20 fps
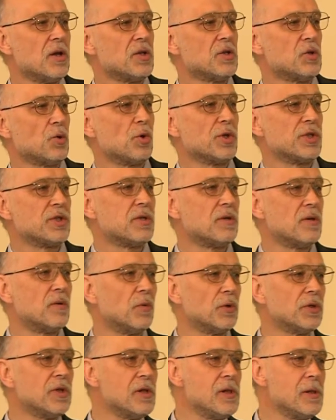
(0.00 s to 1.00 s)
George
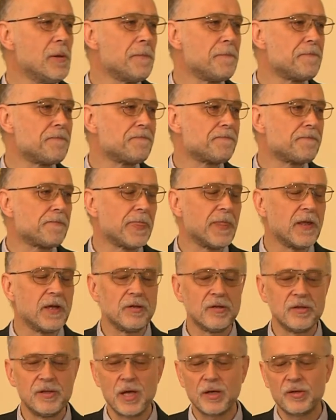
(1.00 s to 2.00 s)
Woodall
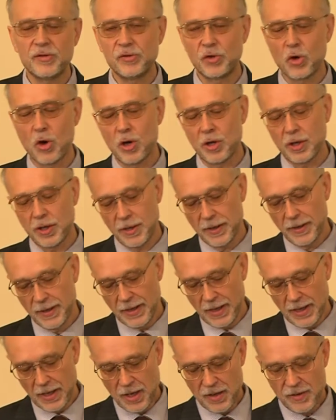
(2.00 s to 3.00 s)
in the next talk.
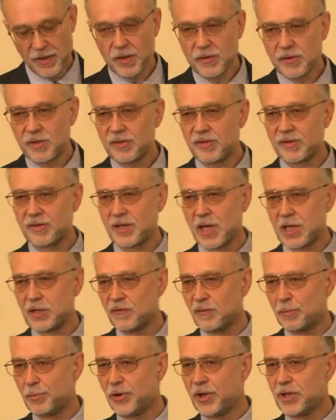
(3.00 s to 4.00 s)
I think this is kind
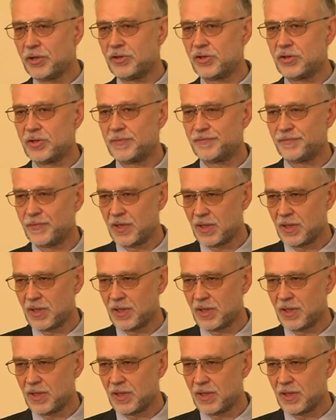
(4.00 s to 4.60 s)
of a bridge.